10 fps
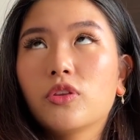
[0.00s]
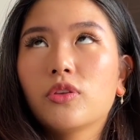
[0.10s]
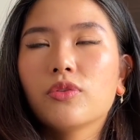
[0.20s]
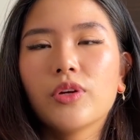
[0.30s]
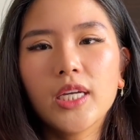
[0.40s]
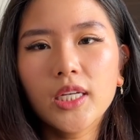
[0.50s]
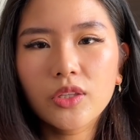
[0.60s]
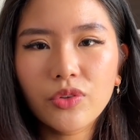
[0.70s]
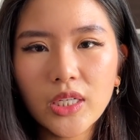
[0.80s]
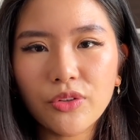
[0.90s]
three
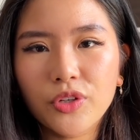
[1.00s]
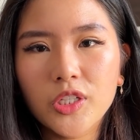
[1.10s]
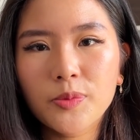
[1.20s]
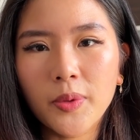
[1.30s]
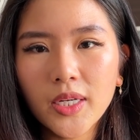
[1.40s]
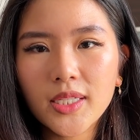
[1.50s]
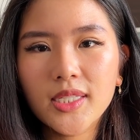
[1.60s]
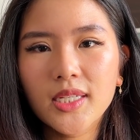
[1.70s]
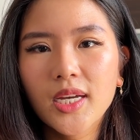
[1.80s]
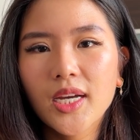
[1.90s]
different
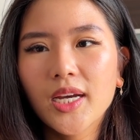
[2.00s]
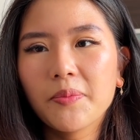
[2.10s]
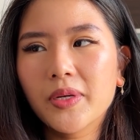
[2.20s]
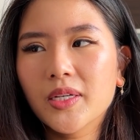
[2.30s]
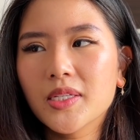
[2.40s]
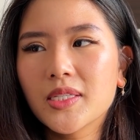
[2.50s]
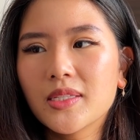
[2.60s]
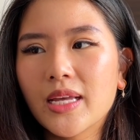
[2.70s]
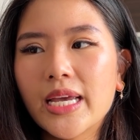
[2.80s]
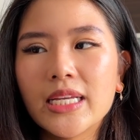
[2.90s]
spots, because
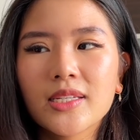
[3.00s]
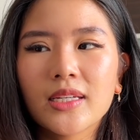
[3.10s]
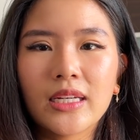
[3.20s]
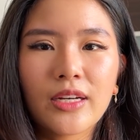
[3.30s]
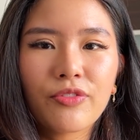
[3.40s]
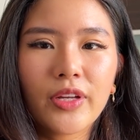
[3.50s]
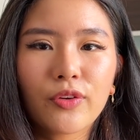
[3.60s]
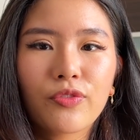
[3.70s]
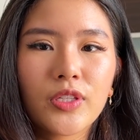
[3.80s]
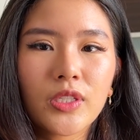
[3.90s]
there isn't enough like
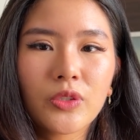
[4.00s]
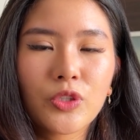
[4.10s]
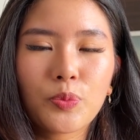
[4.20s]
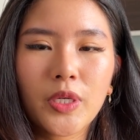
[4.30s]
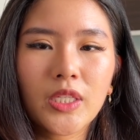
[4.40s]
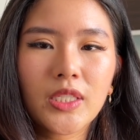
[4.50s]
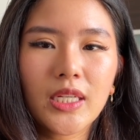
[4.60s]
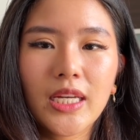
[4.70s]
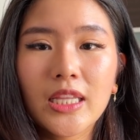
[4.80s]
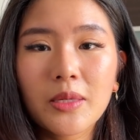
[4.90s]
physical space
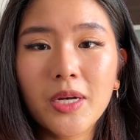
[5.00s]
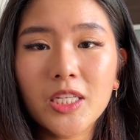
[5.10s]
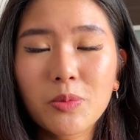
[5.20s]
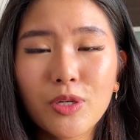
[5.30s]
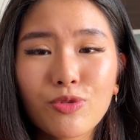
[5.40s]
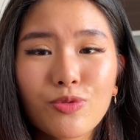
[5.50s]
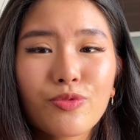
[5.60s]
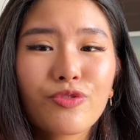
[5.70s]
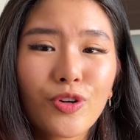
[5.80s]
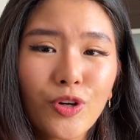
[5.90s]
in the master bedroom
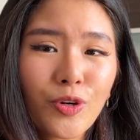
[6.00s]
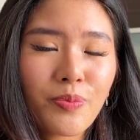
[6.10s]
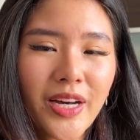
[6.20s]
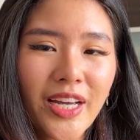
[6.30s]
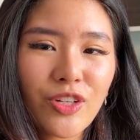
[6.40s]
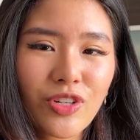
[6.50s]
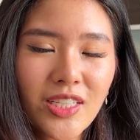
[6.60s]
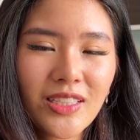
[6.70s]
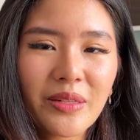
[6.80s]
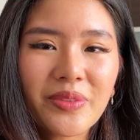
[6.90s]
for my
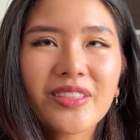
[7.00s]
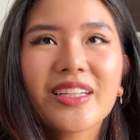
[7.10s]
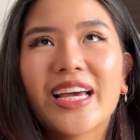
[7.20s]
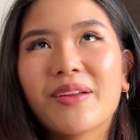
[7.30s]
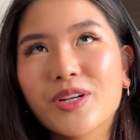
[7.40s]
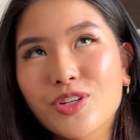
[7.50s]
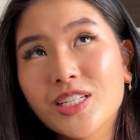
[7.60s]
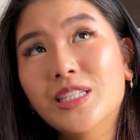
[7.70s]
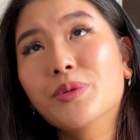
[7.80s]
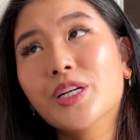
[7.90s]
dressing table, and my
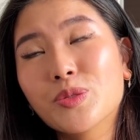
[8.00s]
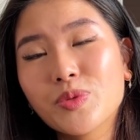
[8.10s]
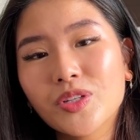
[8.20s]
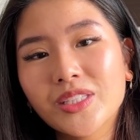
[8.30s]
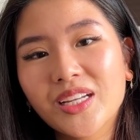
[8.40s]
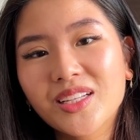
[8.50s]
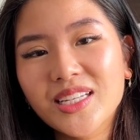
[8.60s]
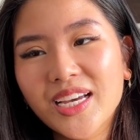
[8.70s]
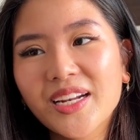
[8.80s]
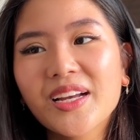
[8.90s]
dressing table has to be on the other
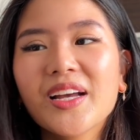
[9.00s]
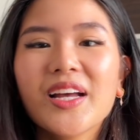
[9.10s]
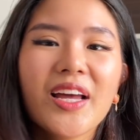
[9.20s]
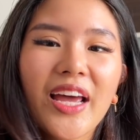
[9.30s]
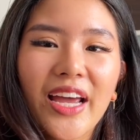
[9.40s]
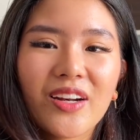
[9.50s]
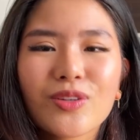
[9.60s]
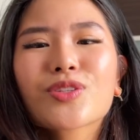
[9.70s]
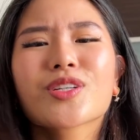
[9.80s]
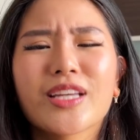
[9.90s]
side, and
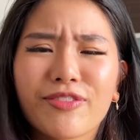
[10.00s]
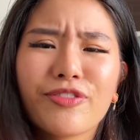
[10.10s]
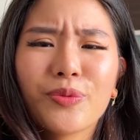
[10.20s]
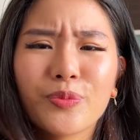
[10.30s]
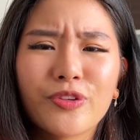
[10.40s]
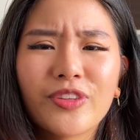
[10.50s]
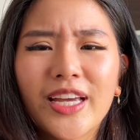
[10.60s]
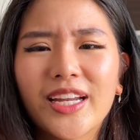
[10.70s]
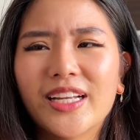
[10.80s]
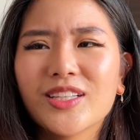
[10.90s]
also because I film with
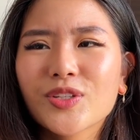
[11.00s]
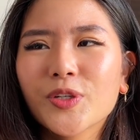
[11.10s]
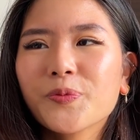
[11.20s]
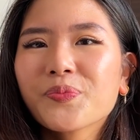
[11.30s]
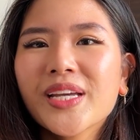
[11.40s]
that. And so